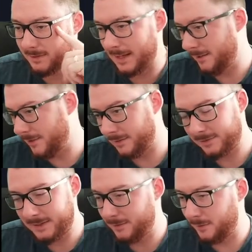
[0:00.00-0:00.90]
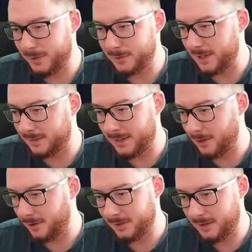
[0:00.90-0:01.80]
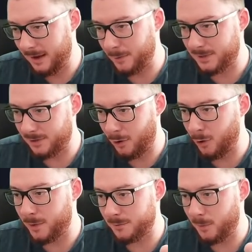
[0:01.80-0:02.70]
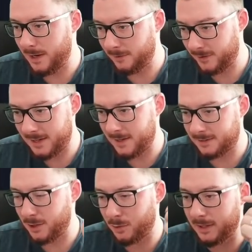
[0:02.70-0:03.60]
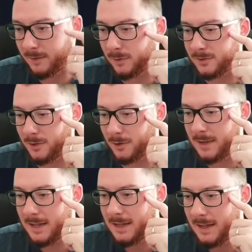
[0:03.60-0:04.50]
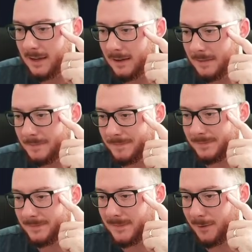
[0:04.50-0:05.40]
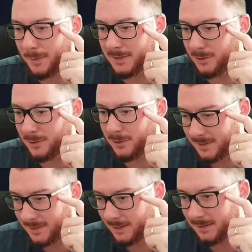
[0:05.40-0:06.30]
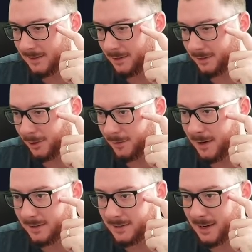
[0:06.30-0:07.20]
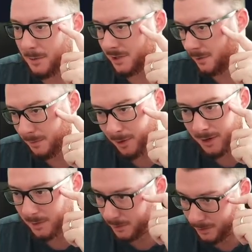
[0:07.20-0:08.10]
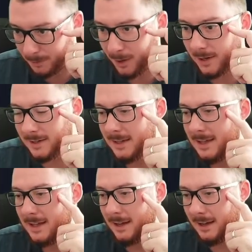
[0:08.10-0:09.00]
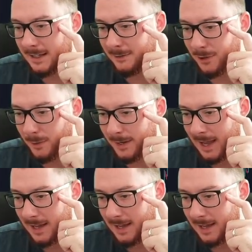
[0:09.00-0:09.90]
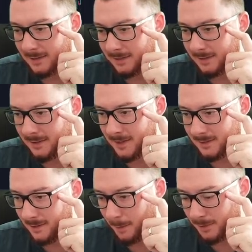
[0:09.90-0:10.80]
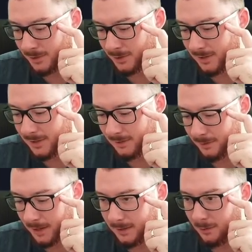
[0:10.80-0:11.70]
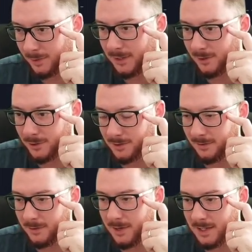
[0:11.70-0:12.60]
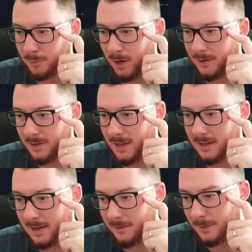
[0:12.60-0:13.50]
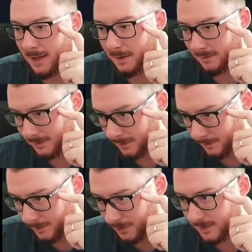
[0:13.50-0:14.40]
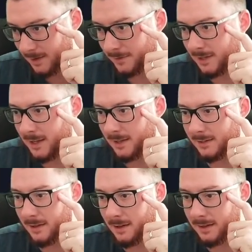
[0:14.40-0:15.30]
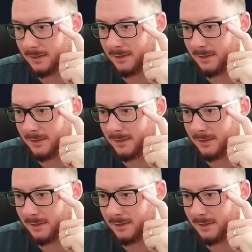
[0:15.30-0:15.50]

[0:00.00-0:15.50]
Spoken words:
And even if we do get to here, everybody's going to always be waiting for that next lower level. So everybody's always going to turn around and say, I wish I would have bought. Even though we had gotten this opportunity right over here just a few days prior to that. And even that, 37K